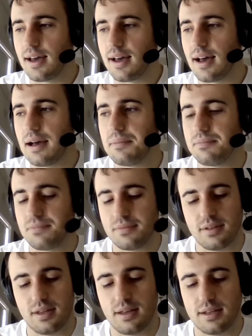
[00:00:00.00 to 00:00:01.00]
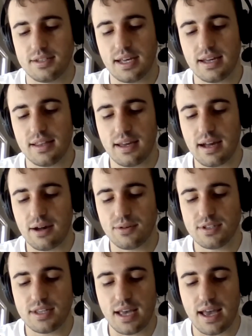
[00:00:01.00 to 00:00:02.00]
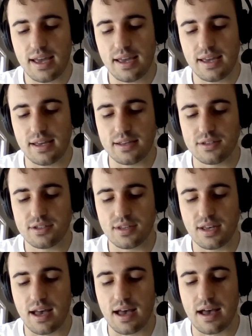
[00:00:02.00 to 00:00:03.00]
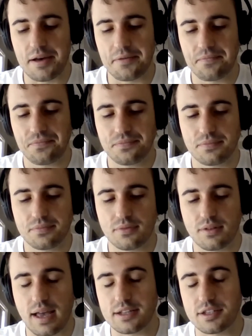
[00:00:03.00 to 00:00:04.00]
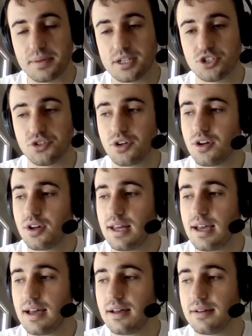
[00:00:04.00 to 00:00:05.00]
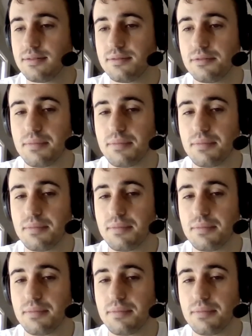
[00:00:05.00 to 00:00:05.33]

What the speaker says: The second thing I would say is, as I mentioned earlier,